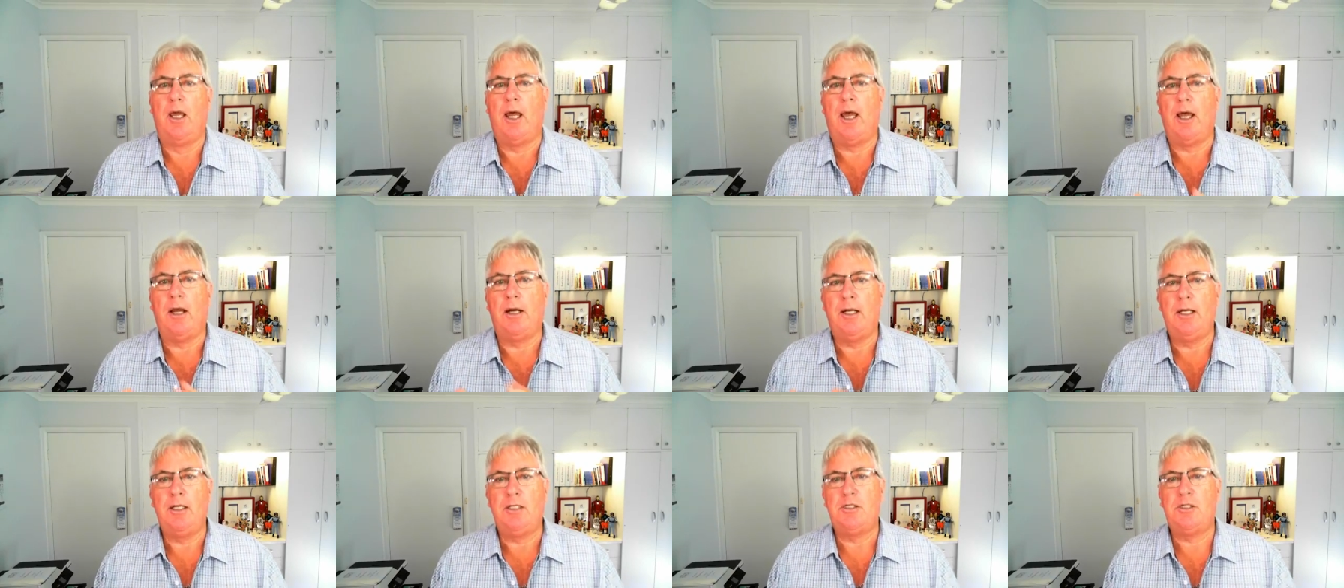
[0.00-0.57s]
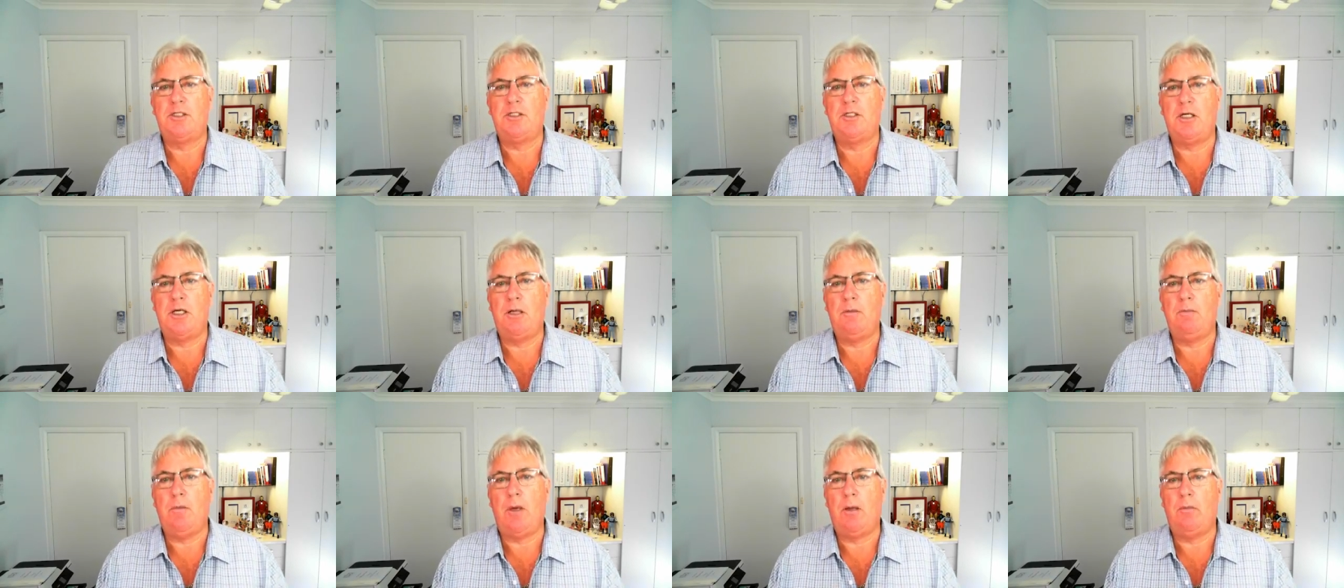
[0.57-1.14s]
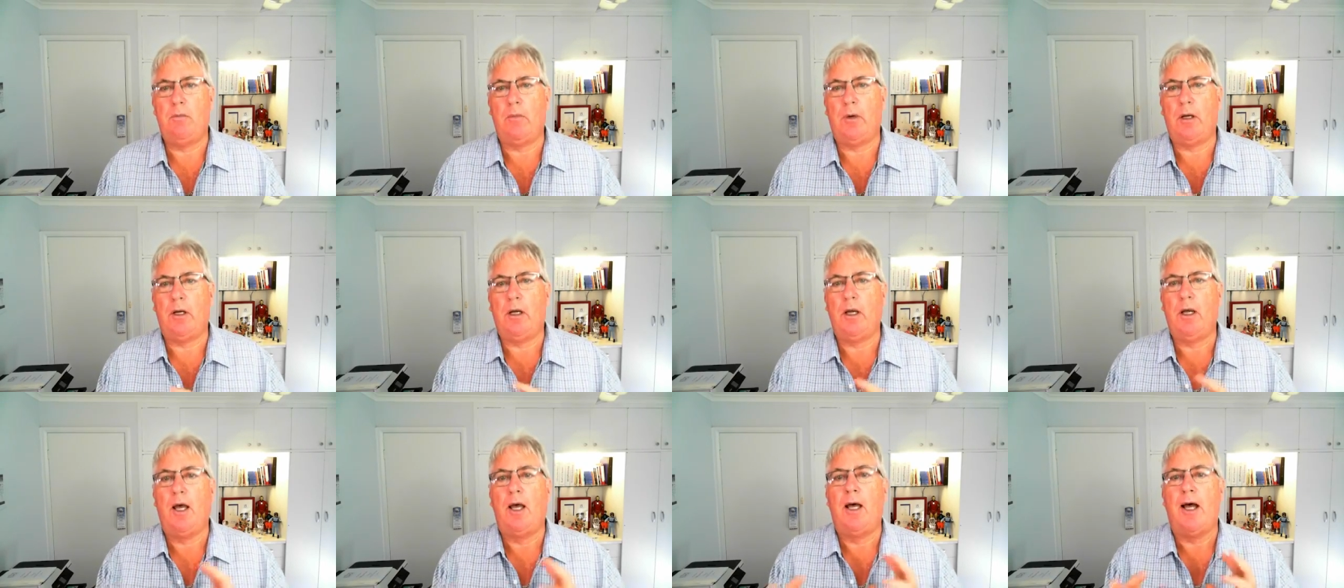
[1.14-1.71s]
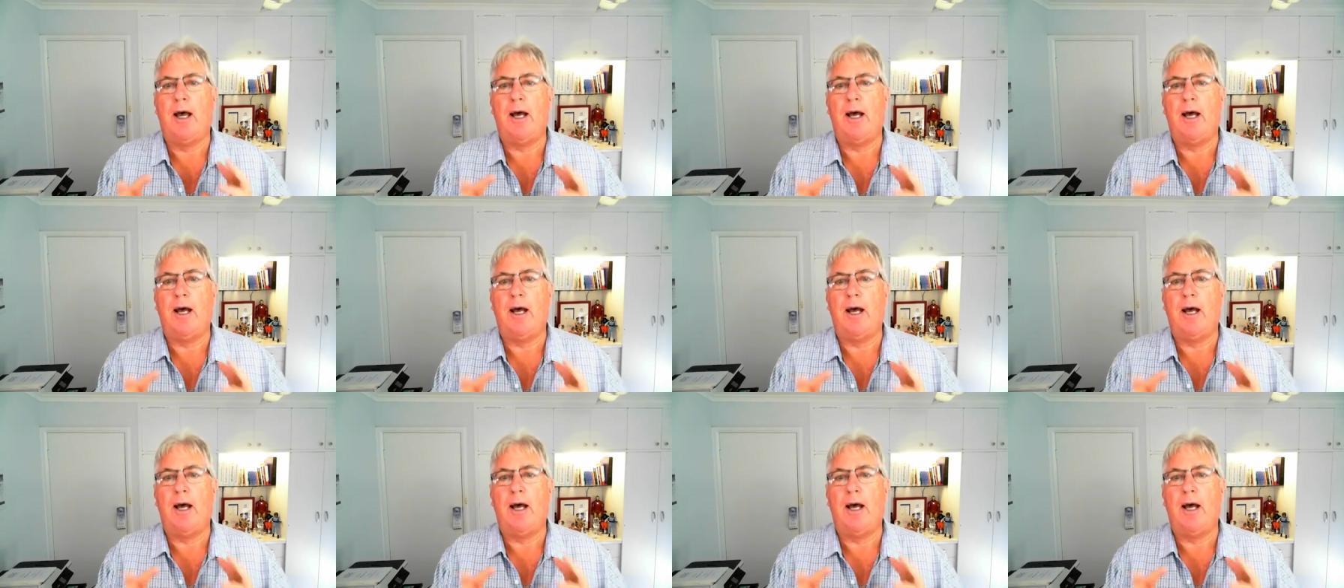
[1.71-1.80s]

and each team member